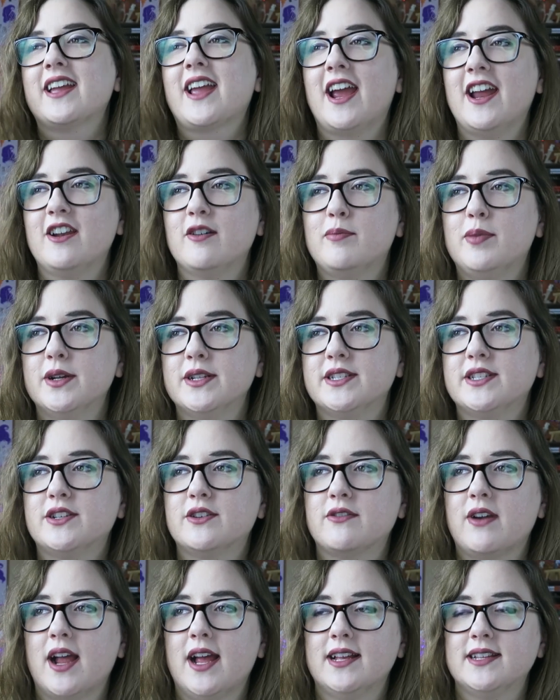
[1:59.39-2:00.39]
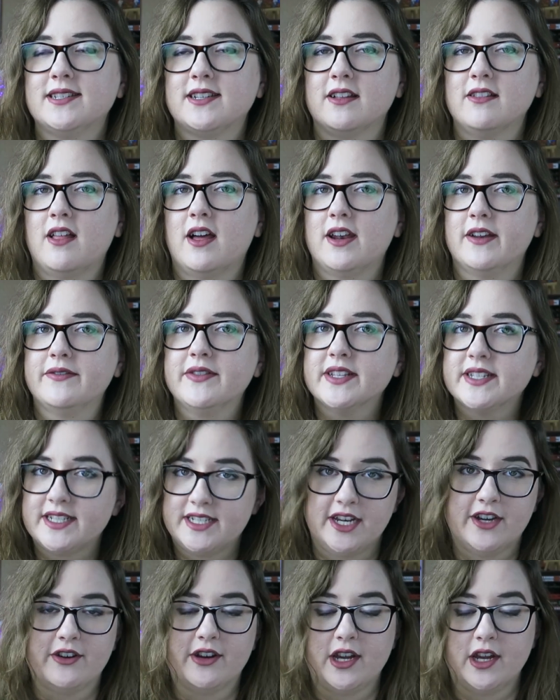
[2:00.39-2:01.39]
kind of puts to rest a lot of the
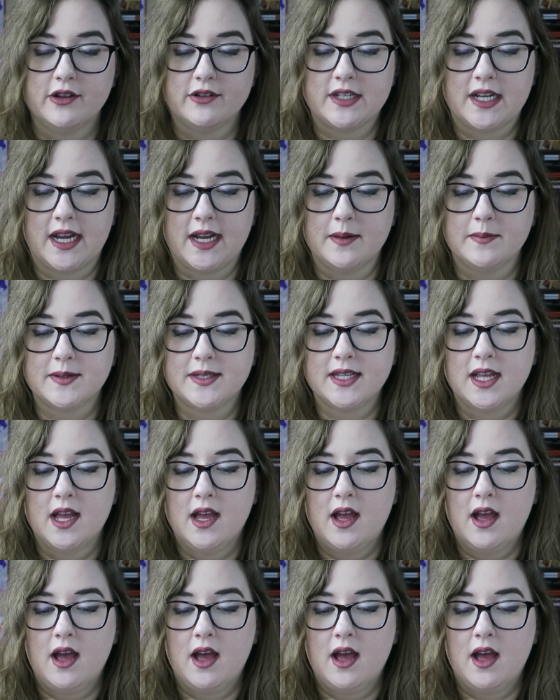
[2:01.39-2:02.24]
stereotypes